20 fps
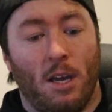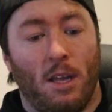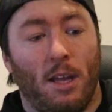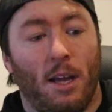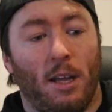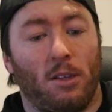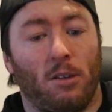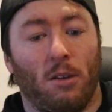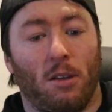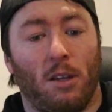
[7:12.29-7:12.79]

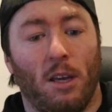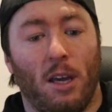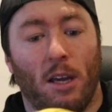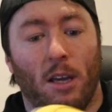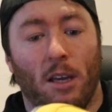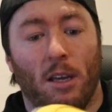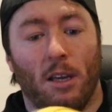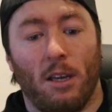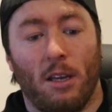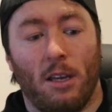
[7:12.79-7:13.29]
that sort of
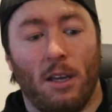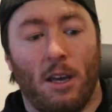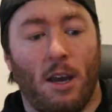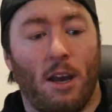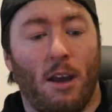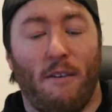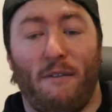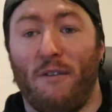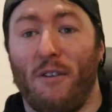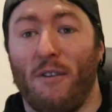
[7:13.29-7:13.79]
thing?
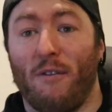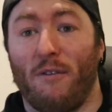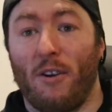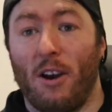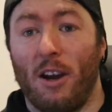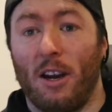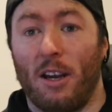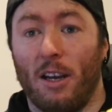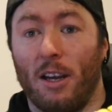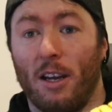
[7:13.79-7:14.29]
Feel
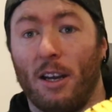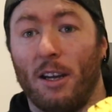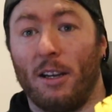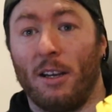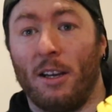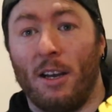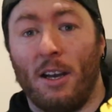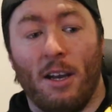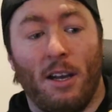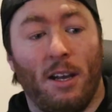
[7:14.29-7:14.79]
free to
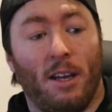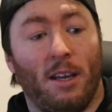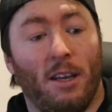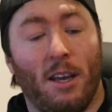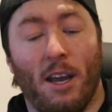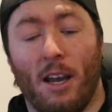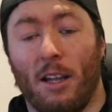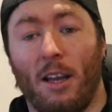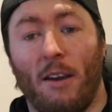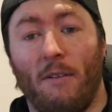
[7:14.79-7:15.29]

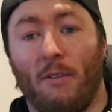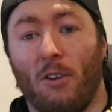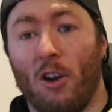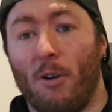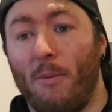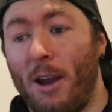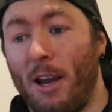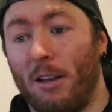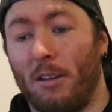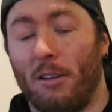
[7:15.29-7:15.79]
leave a
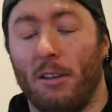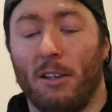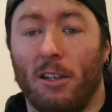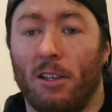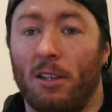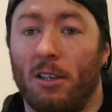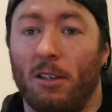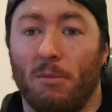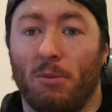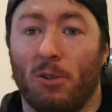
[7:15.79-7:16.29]
comment,
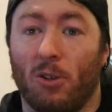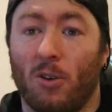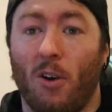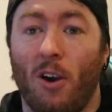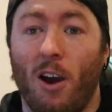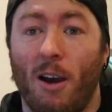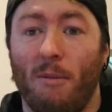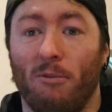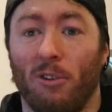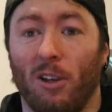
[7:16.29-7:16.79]

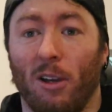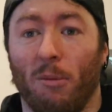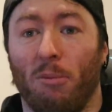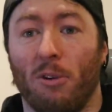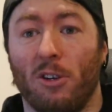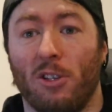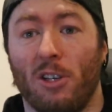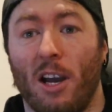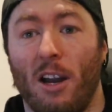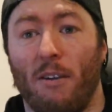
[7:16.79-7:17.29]
subscribe. Really
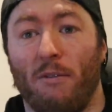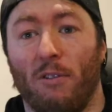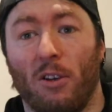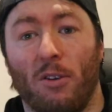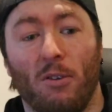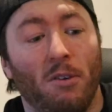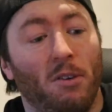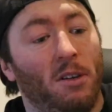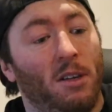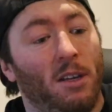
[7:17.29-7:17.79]
appreciate it if you
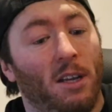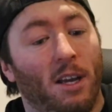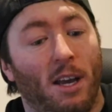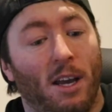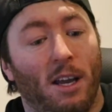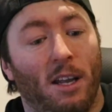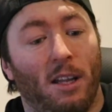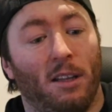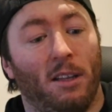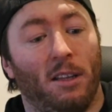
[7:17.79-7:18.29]
could,
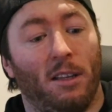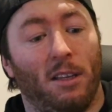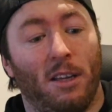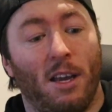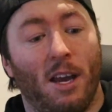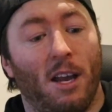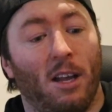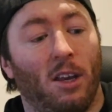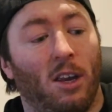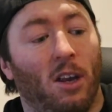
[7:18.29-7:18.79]
and
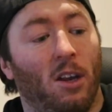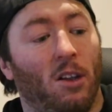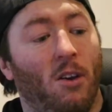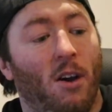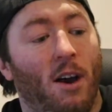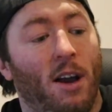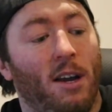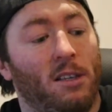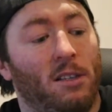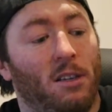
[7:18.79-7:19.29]
yeah, your
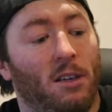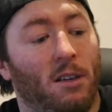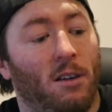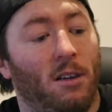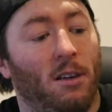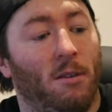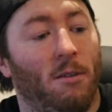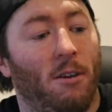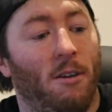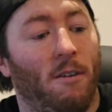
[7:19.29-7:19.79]
likes
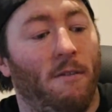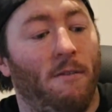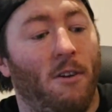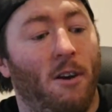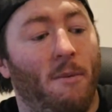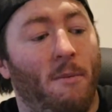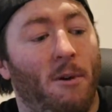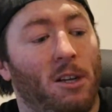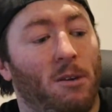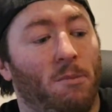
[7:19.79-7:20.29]
are
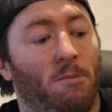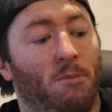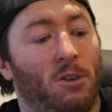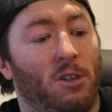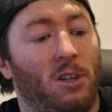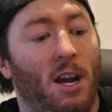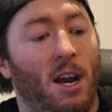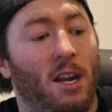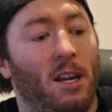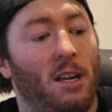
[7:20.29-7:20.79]
very much
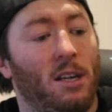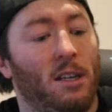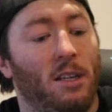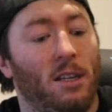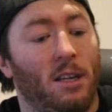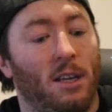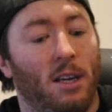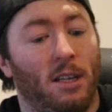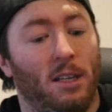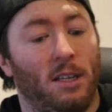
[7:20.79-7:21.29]
appreciated,
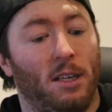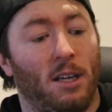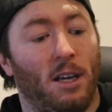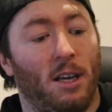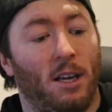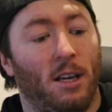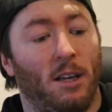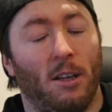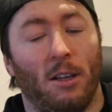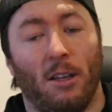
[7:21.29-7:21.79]
and
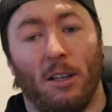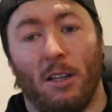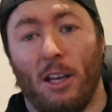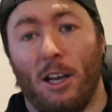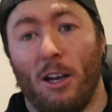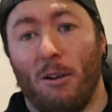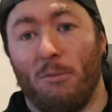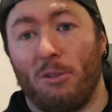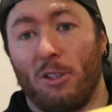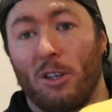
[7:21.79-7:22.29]
it
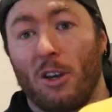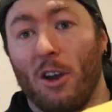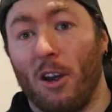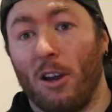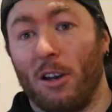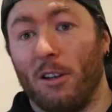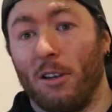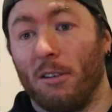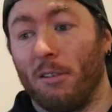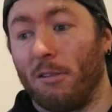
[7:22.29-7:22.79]
helps to go
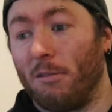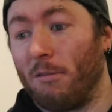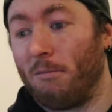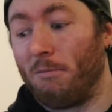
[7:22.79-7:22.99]
to